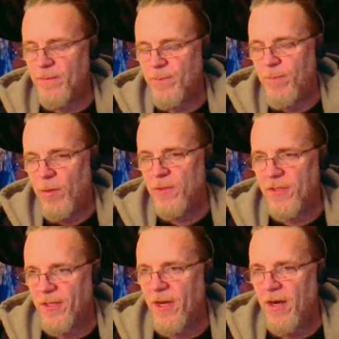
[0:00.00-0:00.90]
pulls
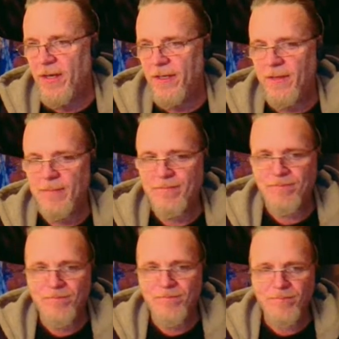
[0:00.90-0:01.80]
their card.
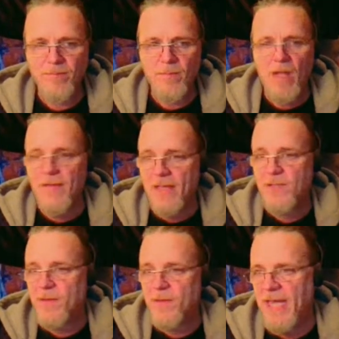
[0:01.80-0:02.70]
And
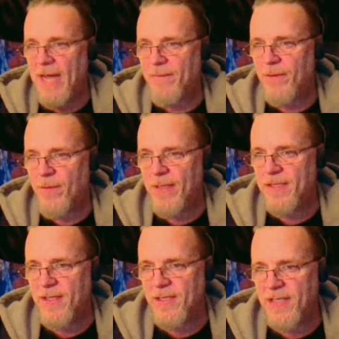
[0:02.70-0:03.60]
that's what they have for the rest
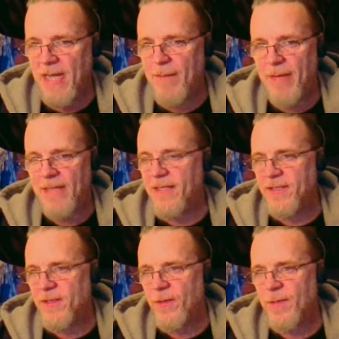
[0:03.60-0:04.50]
of this combat. It
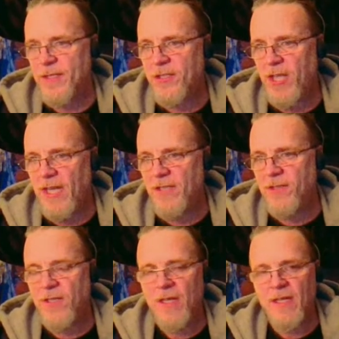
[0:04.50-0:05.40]
doesn't normally
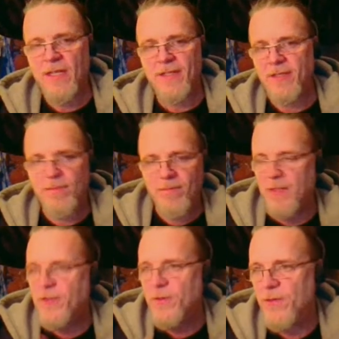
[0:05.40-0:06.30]
change unless you
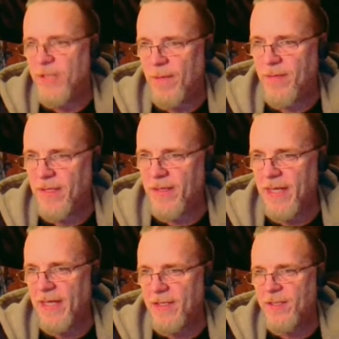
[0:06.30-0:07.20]
do something
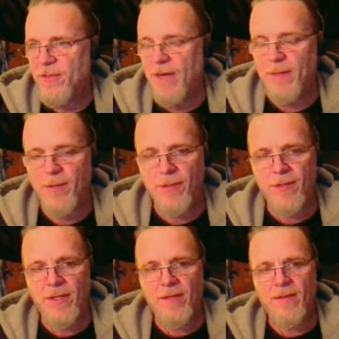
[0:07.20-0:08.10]
like I described
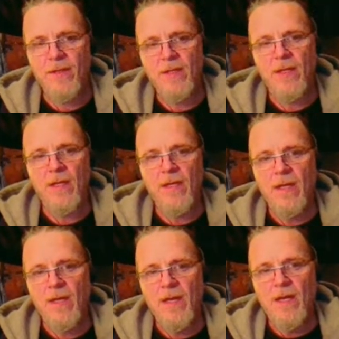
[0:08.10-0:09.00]
earlier.
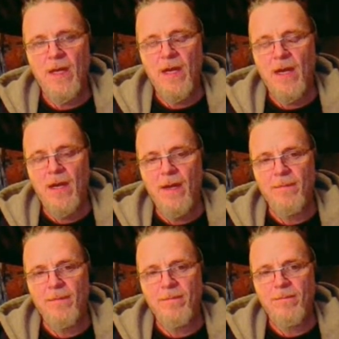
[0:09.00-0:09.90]
And
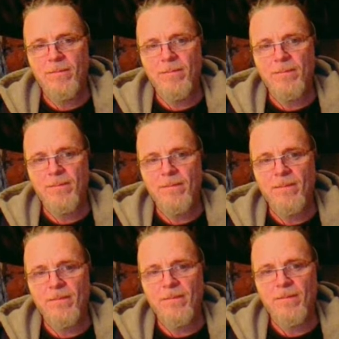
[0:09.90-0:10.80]

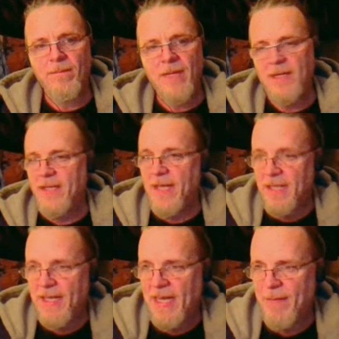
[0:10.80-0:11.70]
at the end of
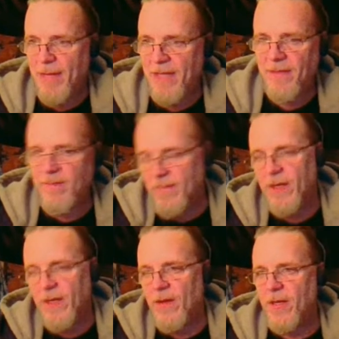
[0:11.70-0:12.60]
combat, you
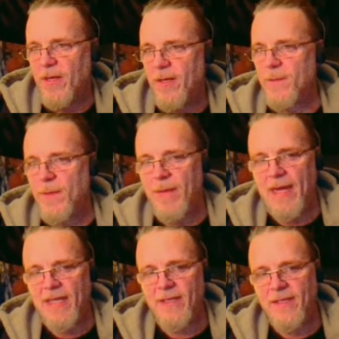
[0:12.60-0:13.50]
know, all the cards will be
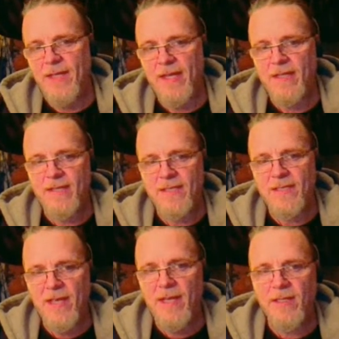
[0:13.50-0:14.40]
back in the deck, and
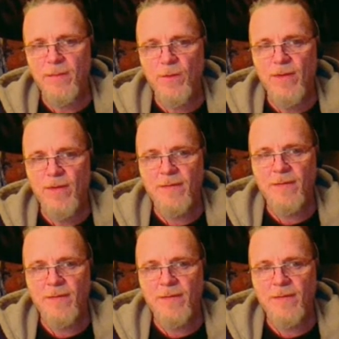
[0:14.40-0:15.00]
that's that. You move on.